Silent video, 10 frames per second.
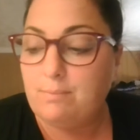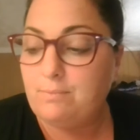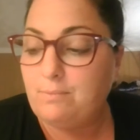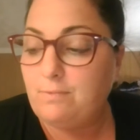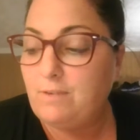
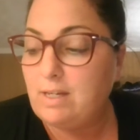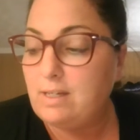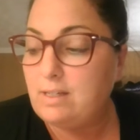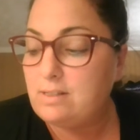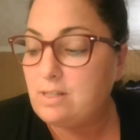
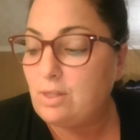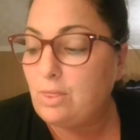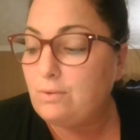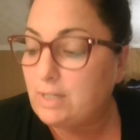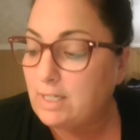Phase
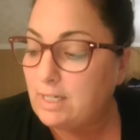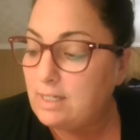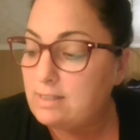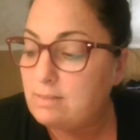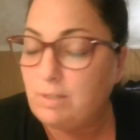3
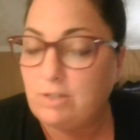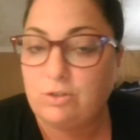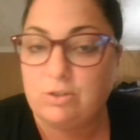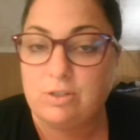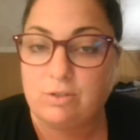is
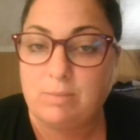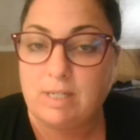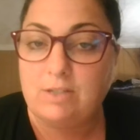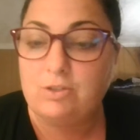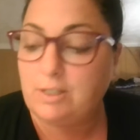picture
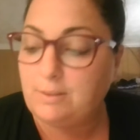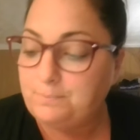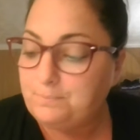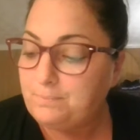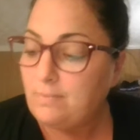discrimination,
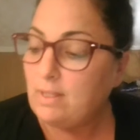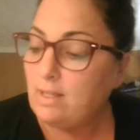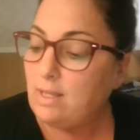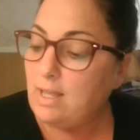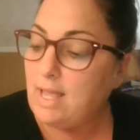
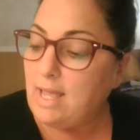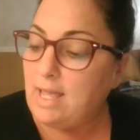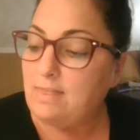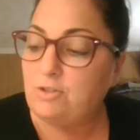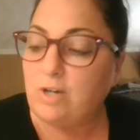
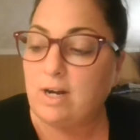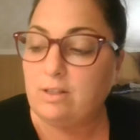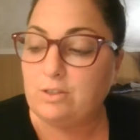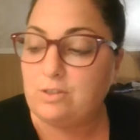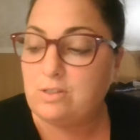and the child
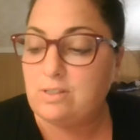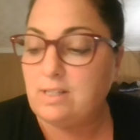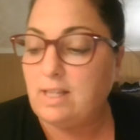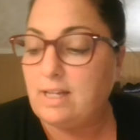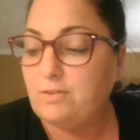learns to
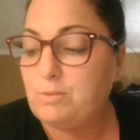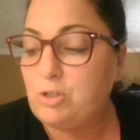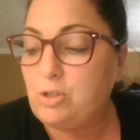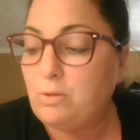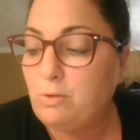select from
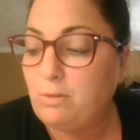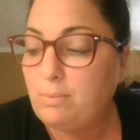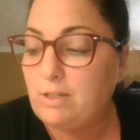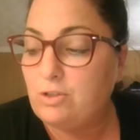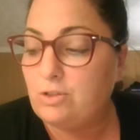2 or more
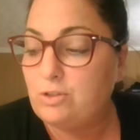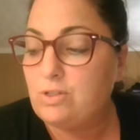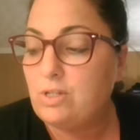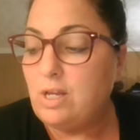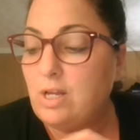pictures
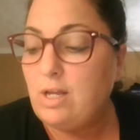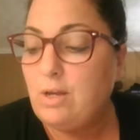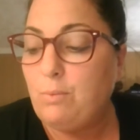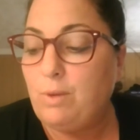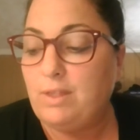
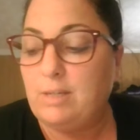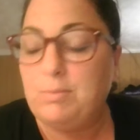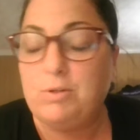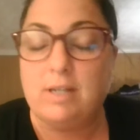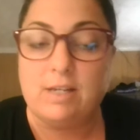with a
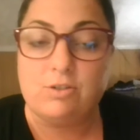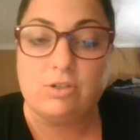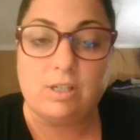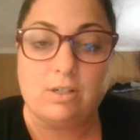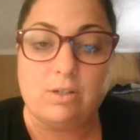
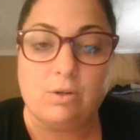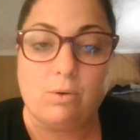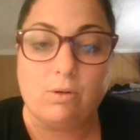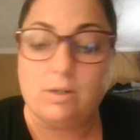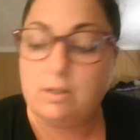communication
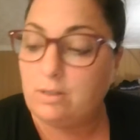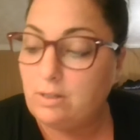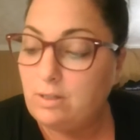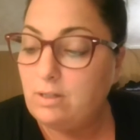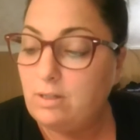or
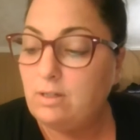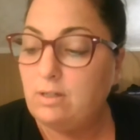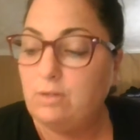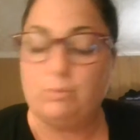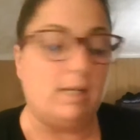
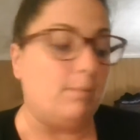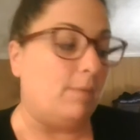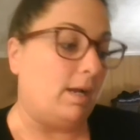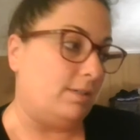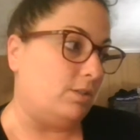ring
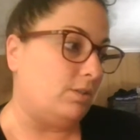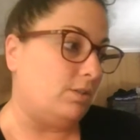binder.